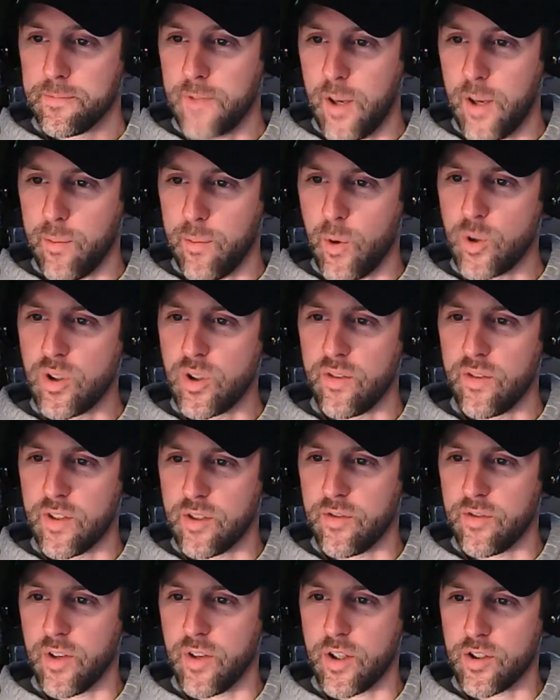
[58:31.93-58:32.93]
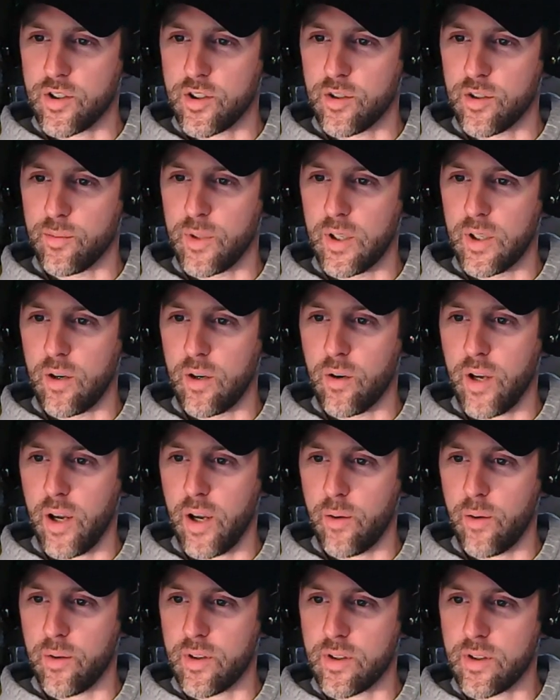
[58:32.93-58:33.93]
And most of his fish should be
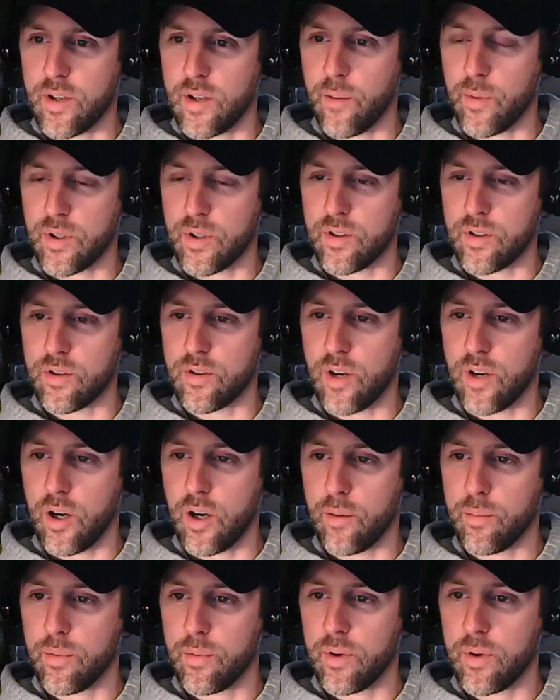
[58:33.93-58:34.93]
okay with the temperature drop.